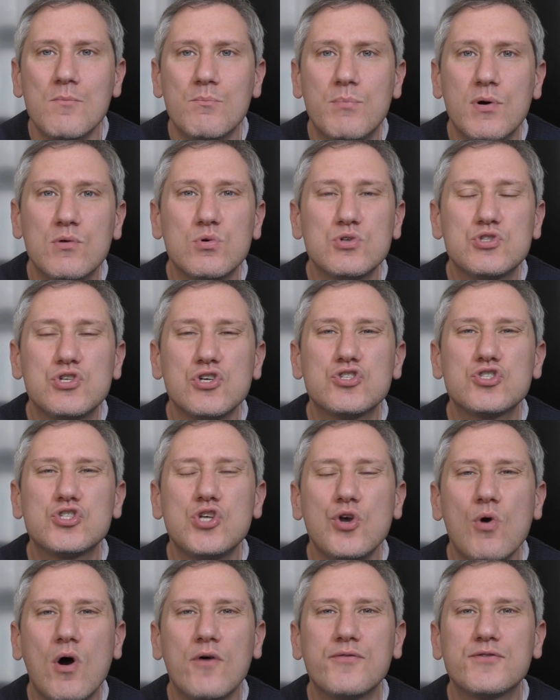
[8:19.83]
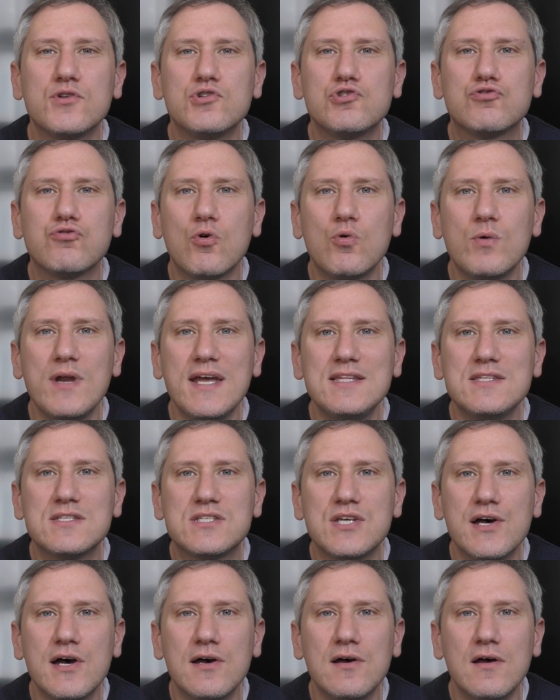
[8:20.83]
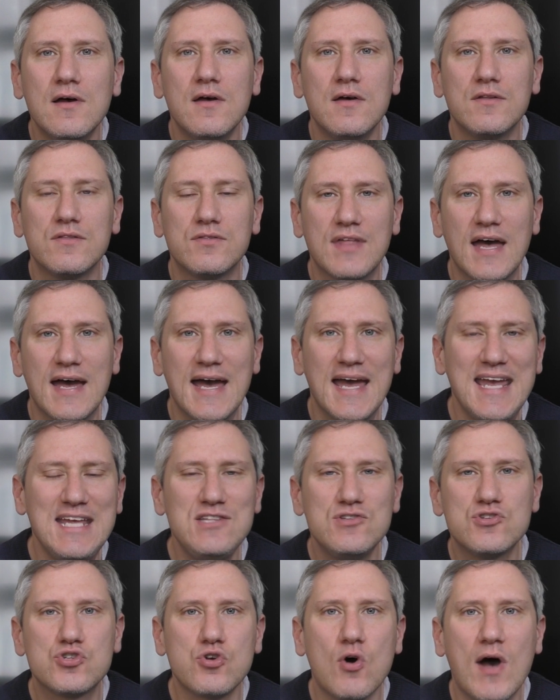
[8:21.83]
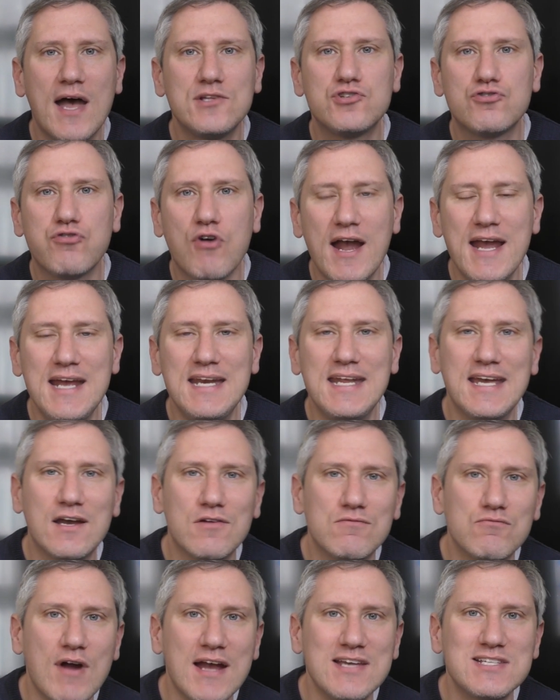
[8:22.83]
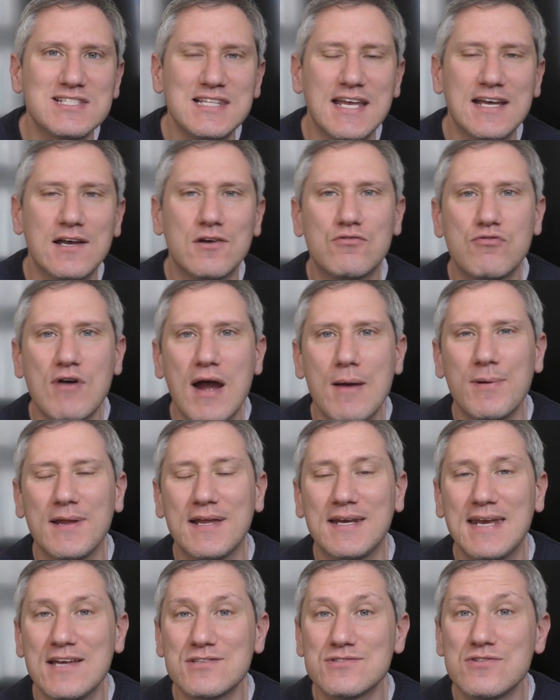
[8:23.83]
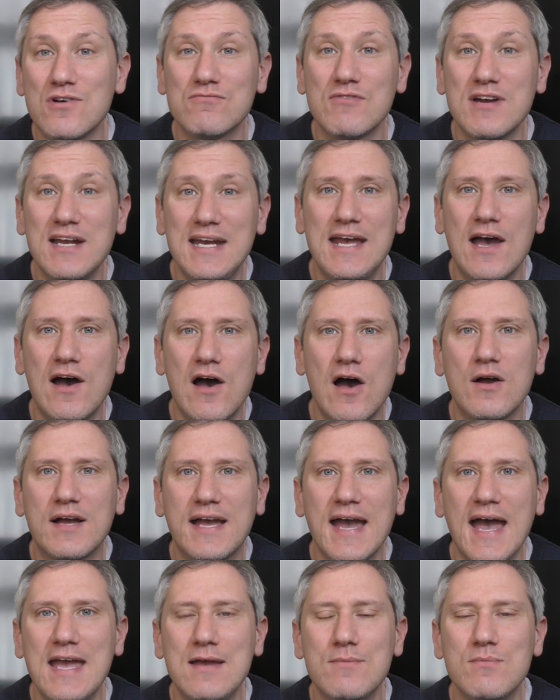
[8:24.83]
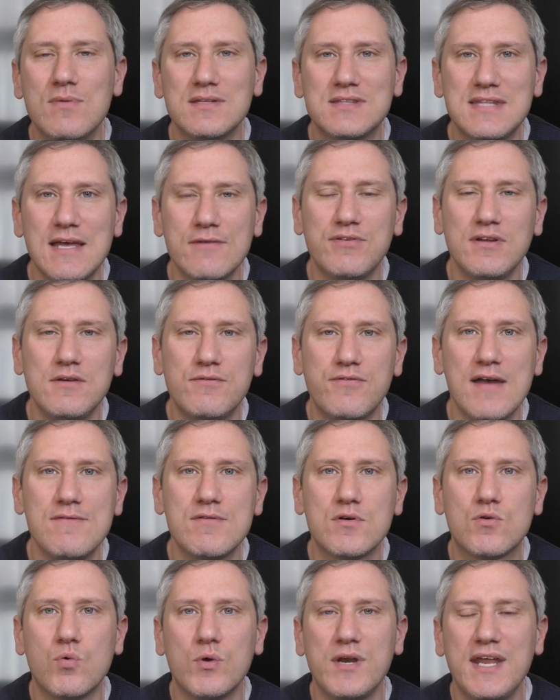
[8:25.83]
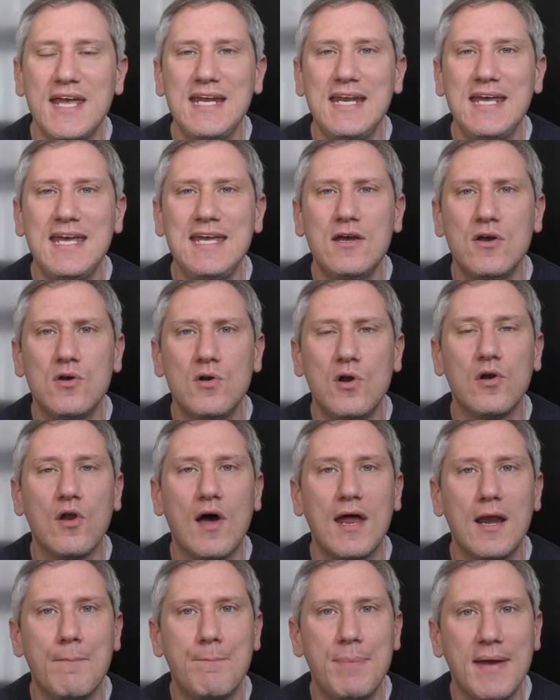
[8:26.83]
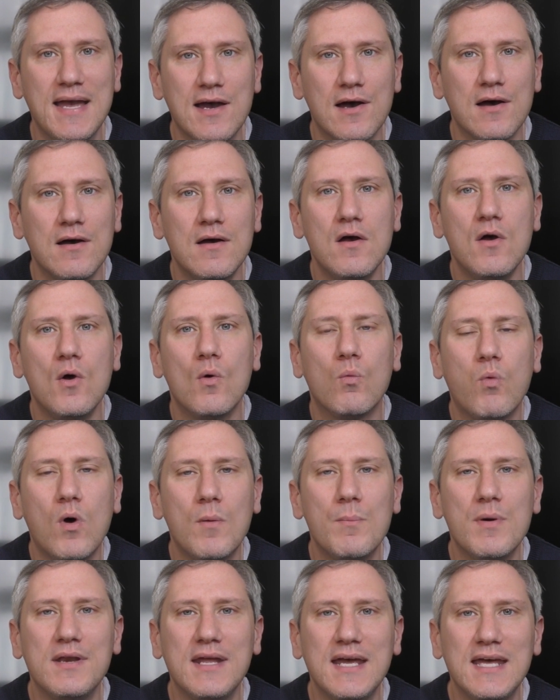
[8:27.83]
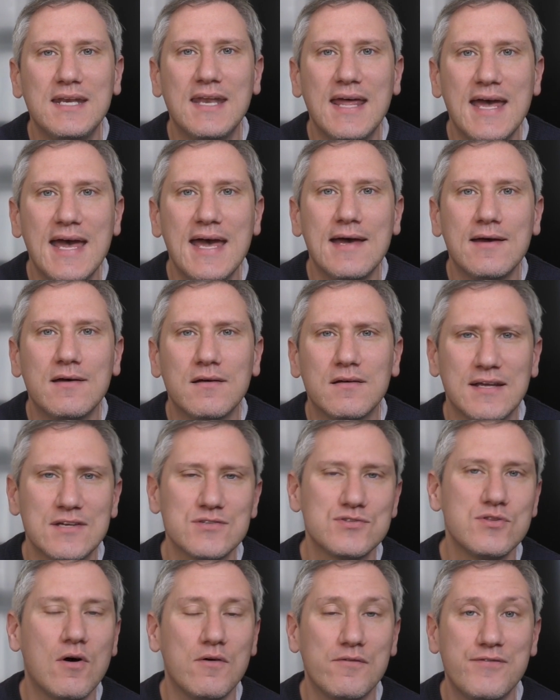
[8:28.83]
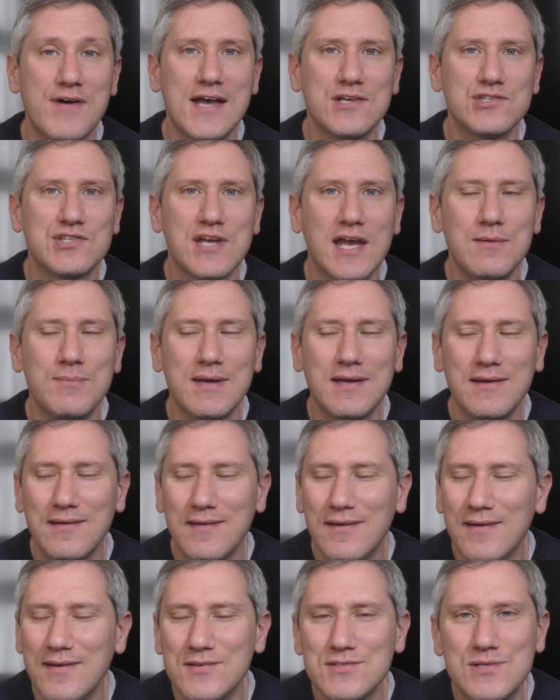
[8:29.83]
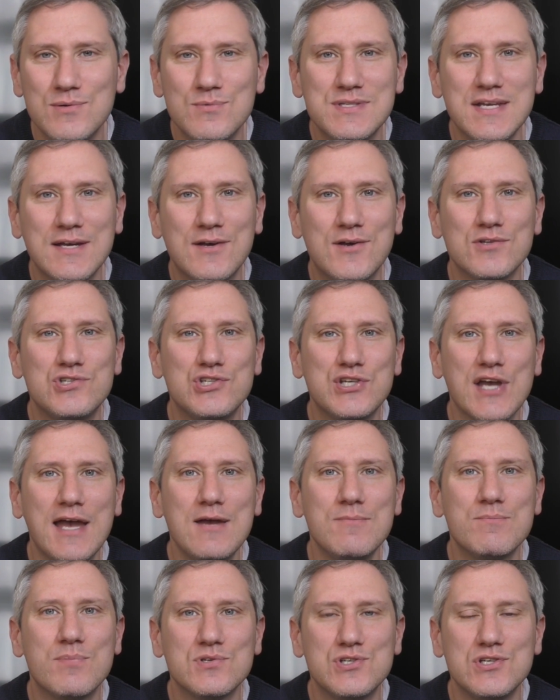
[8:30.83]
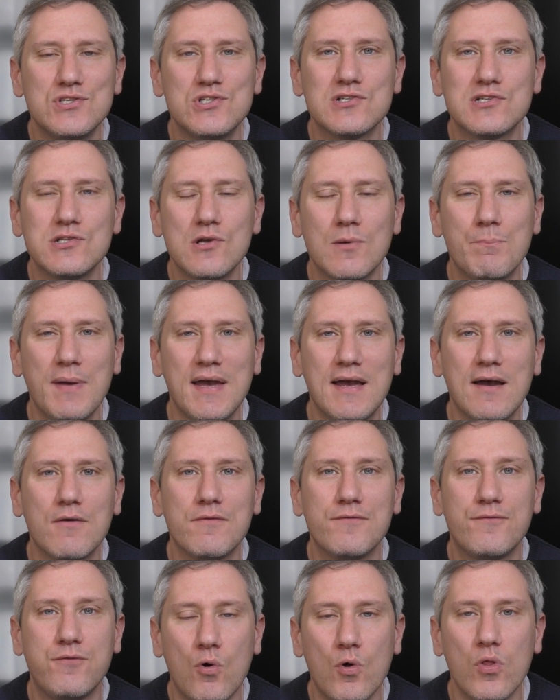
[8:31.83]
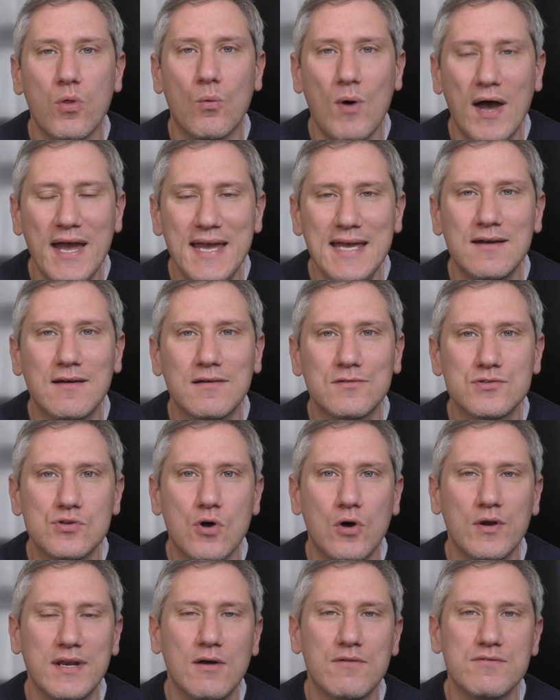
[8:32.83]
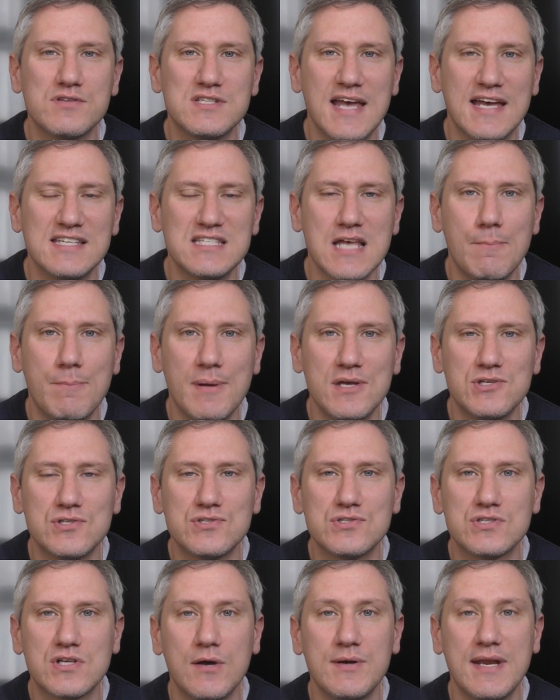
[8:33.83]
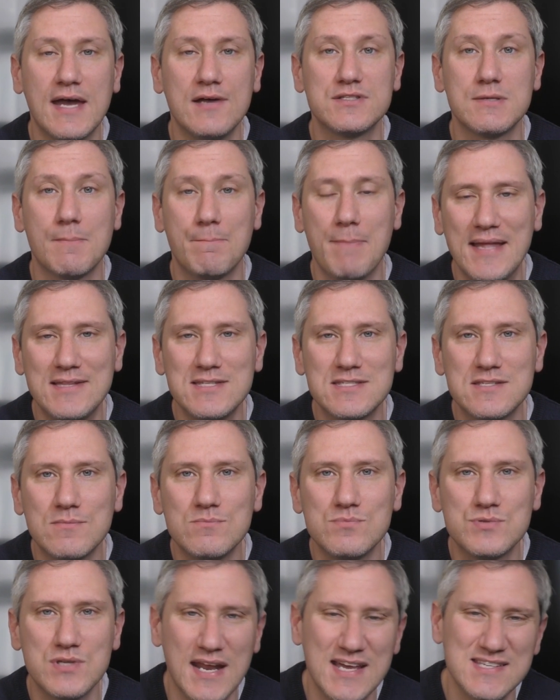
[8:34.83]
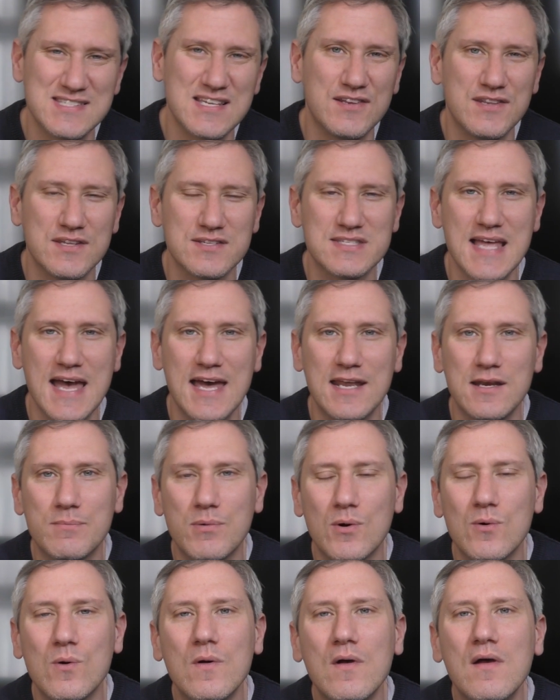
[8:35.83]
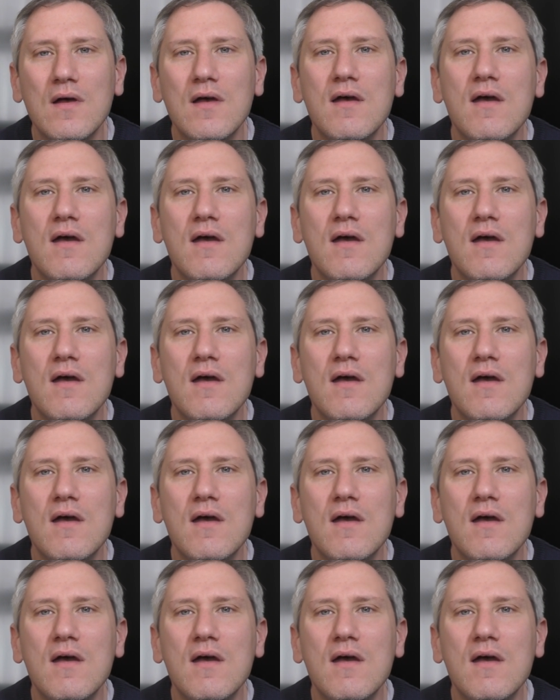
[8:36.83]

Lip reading: But was just too often drawn into that inside trading and wrestling and grappling. That's not really her game. It definitely favoured Guanini, who looked like a bigger woman in there. That's not fat shaming. She was in good shape, but she just looked bigger for the weight. Scotty obviously has ambitions to go down to Bantam, so that's understandable.